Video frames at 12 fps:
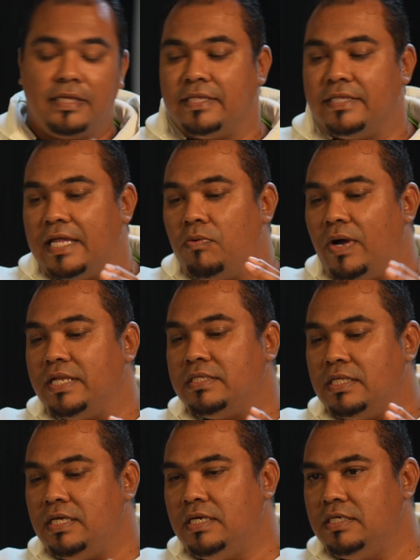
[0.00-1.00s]
then what it
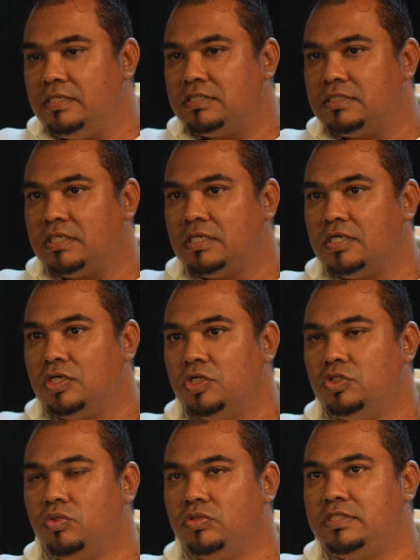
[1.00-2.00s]
is
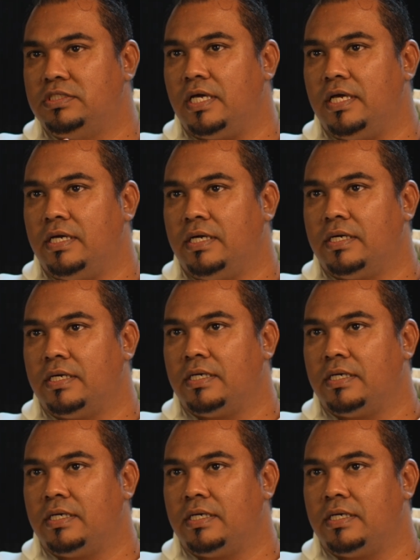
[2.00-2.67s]
to take